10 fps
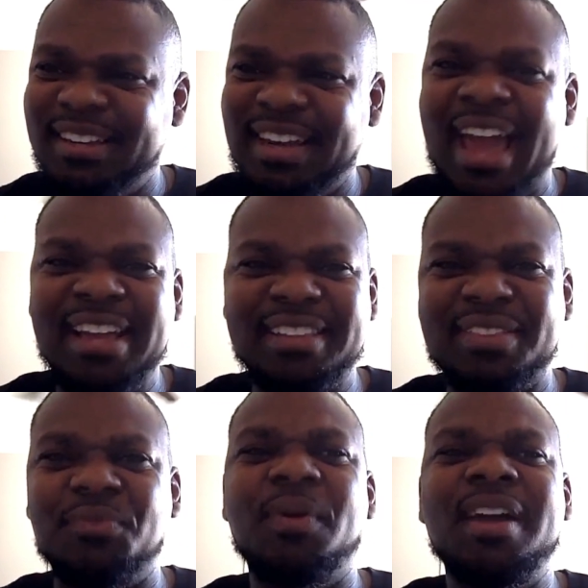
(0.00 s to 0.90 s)
like
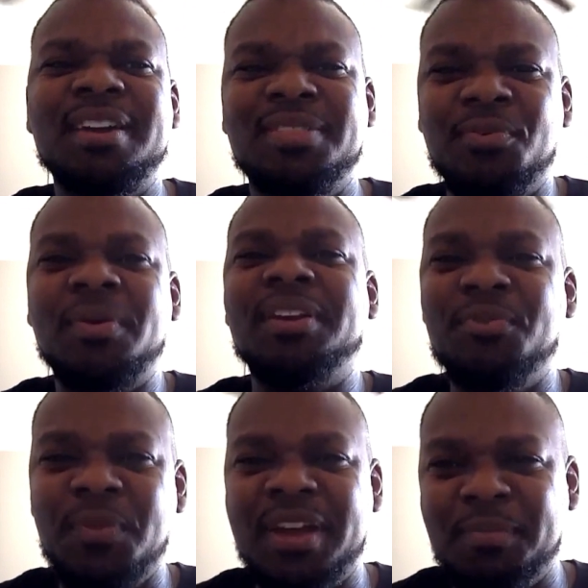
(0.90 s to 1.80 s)
the way the week
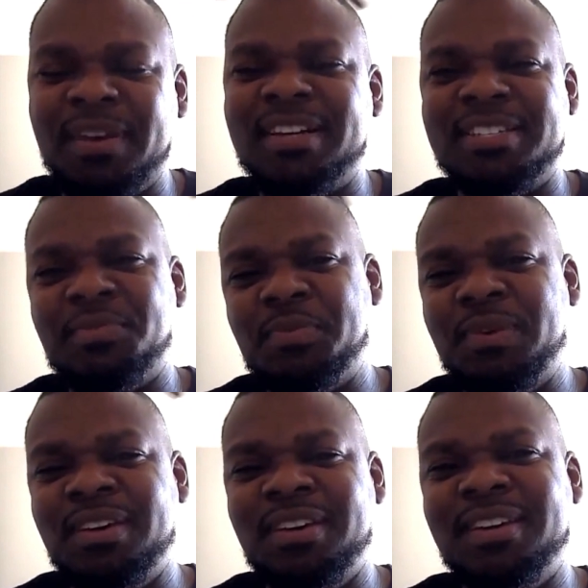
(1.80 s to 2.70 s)
went, because it would
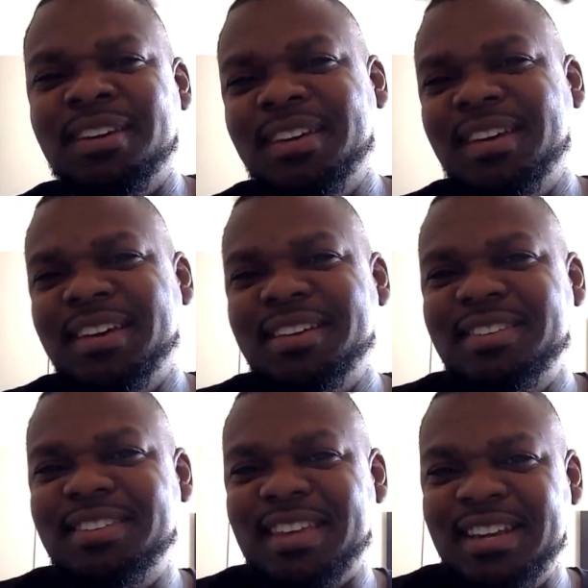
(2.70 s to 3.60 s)
be
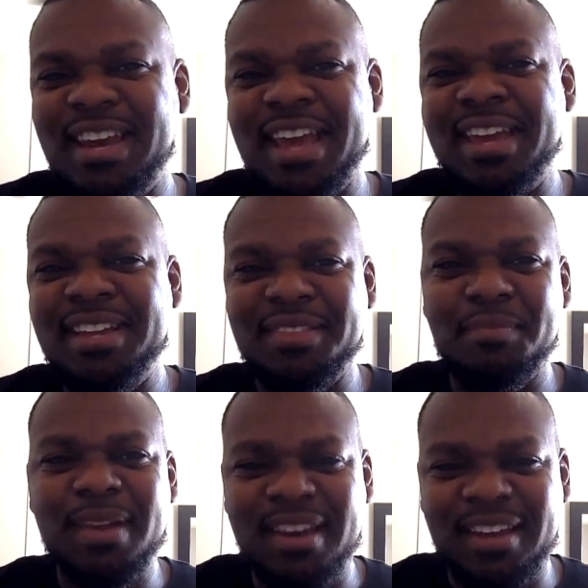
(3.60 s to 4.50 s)
Sunday,
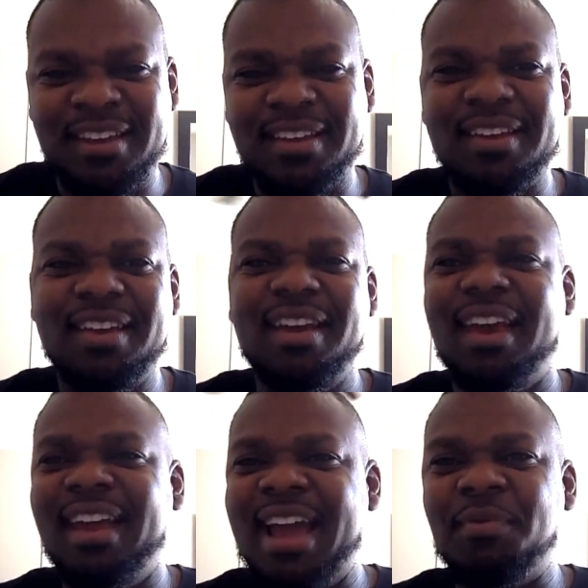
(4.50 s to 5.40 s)
the meeting.
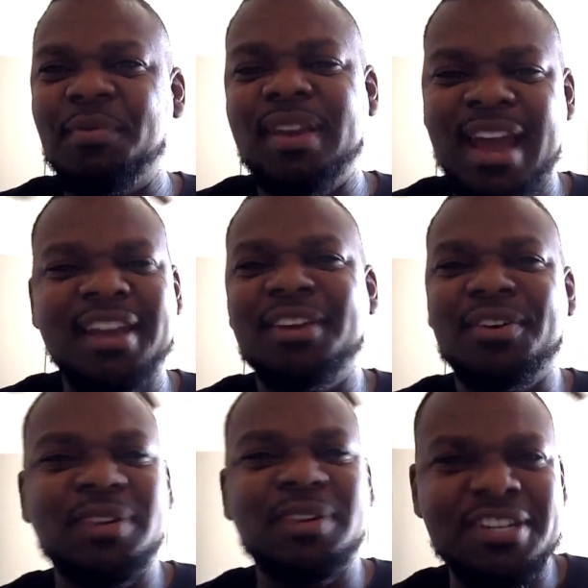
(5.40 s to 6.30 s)
And that would be kind of
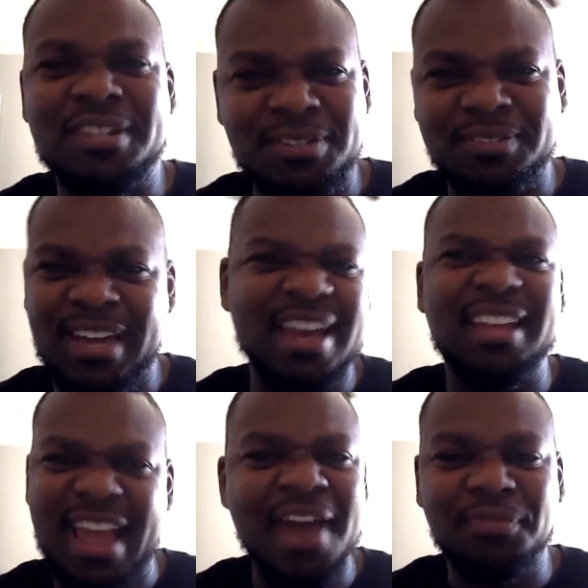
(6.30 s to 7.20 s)
your only chill
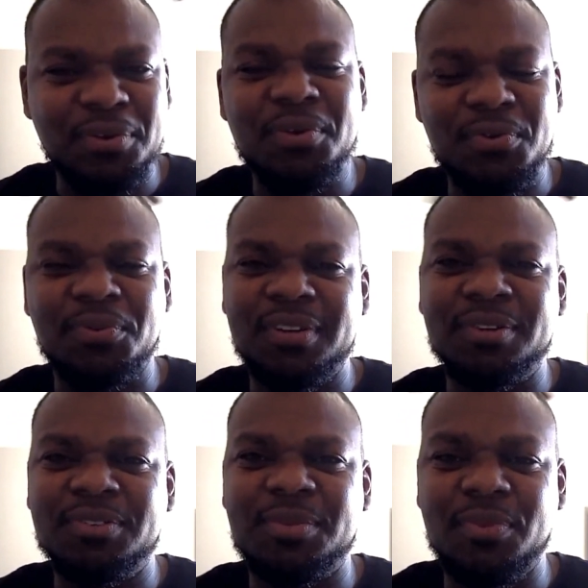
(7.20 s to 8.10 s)
day in the afternoon,
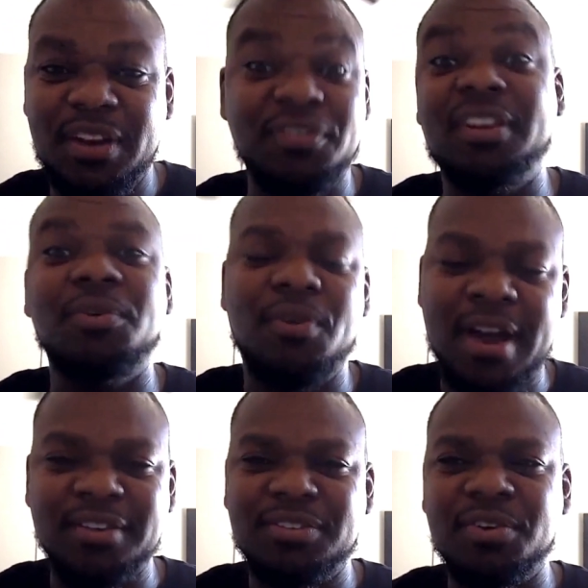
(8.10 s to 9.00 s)
you know, somewhat, if you don't
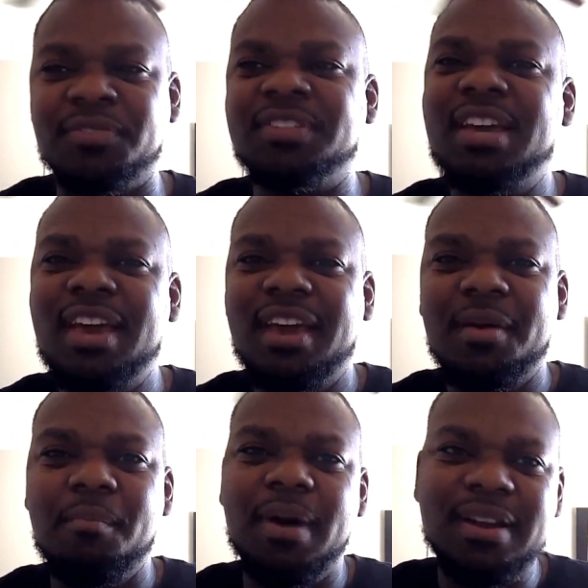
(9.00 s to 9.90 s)
go out in service.
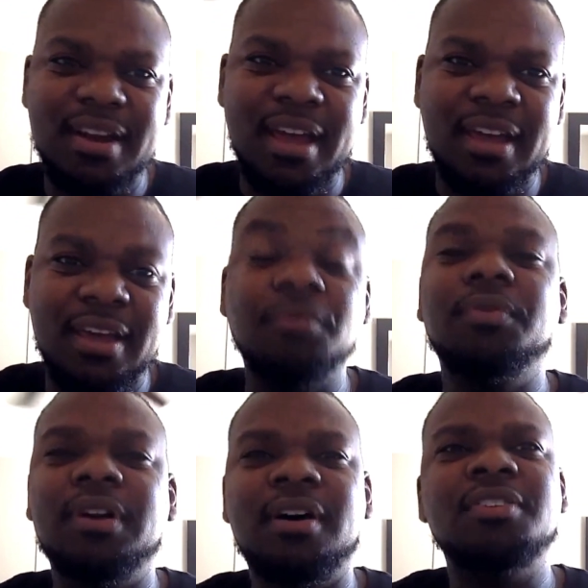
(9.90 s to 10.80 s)
Monday,
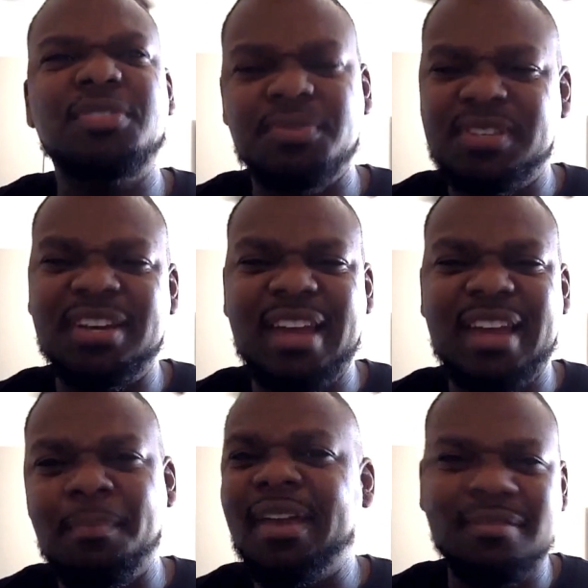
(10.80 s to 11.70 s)
well, also on
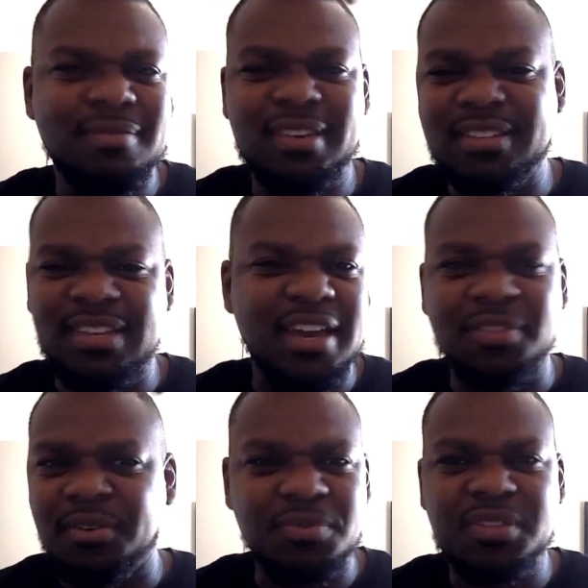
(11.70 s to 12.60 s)
Sunday, I might get
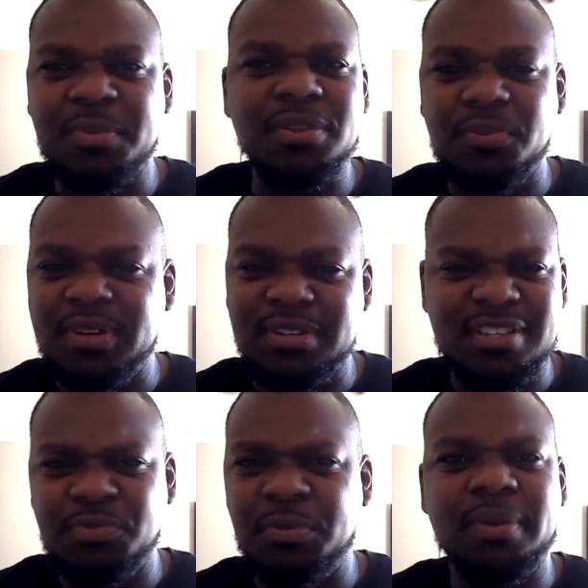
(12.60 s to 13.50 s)
together with some other
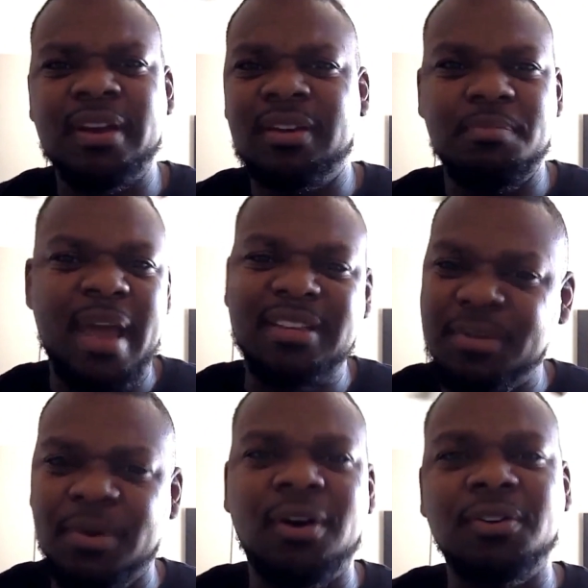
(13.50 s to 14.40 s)
witnesses and we'll play
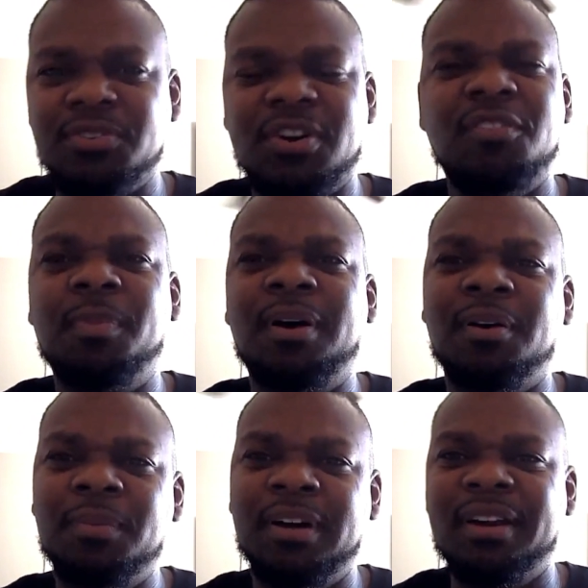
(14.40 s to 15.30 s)
basketball or
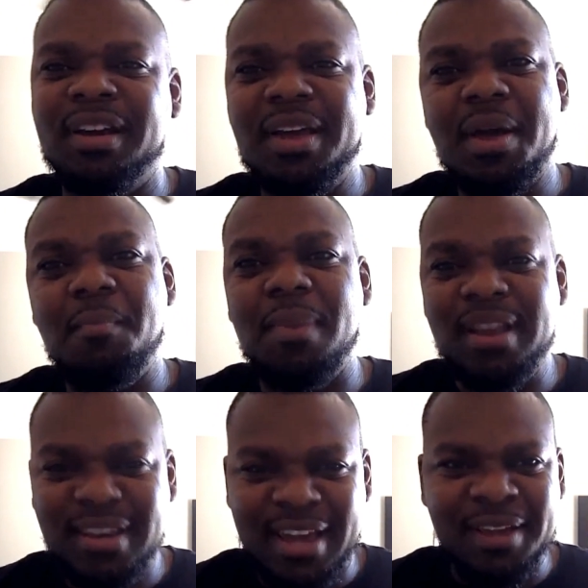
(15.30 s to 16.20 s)
softball. But
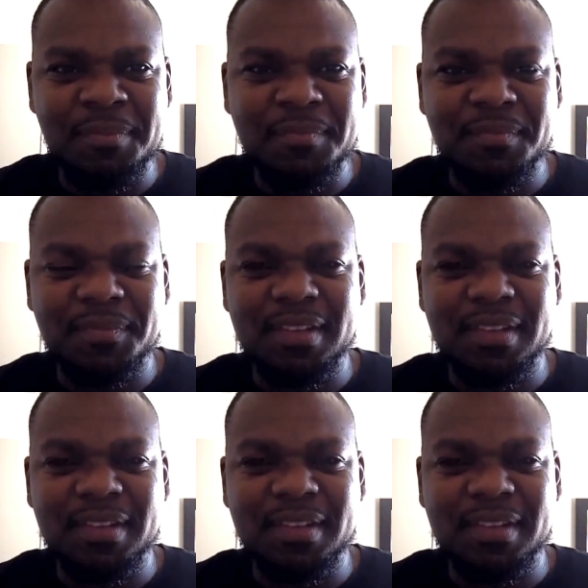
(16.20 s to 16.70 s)
Monday,